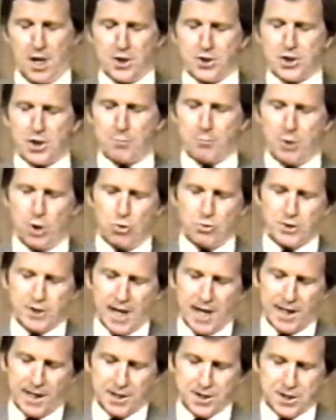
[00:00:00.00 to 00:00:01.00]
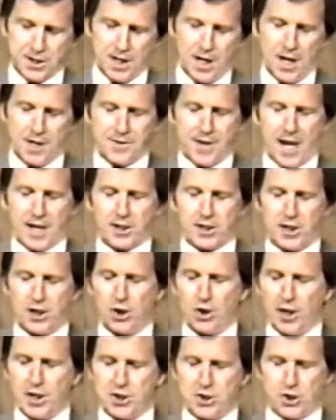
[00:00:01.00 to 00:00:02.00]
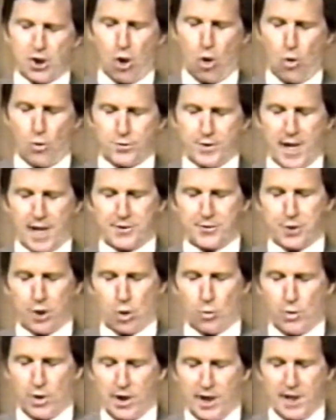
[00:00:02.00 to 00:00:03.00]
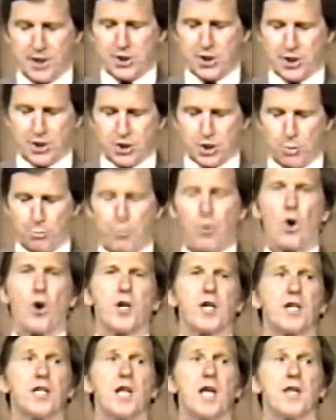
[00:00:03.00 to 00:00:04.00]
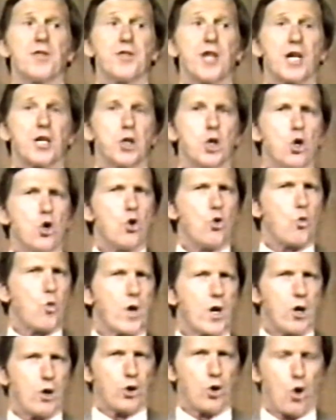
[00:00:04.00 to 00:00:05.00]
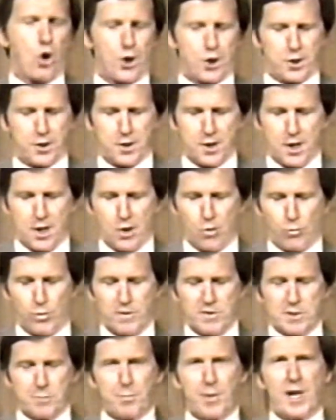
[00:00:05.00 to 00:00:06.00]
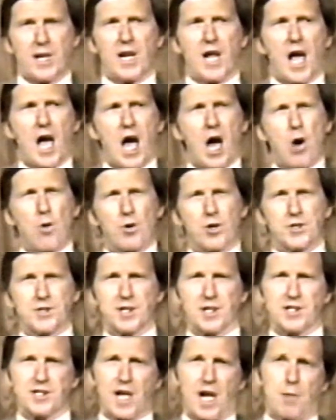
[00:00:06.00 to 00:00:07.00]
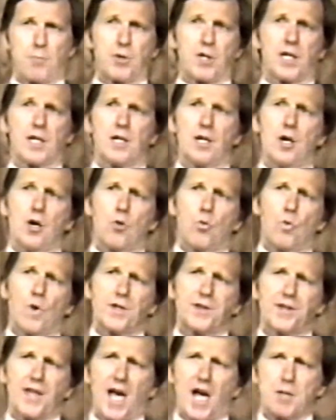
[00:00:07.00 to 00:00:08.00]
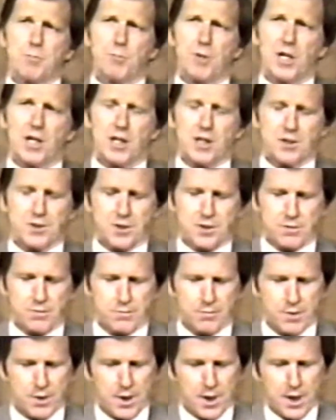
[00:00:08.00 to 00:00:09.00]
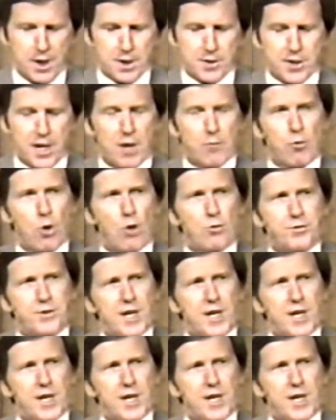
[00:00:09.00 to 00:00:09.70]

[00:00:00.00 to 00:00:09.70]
some new tenets that clearly showed that their religion supported the New World Order. We spent hours examining what that means. They wrote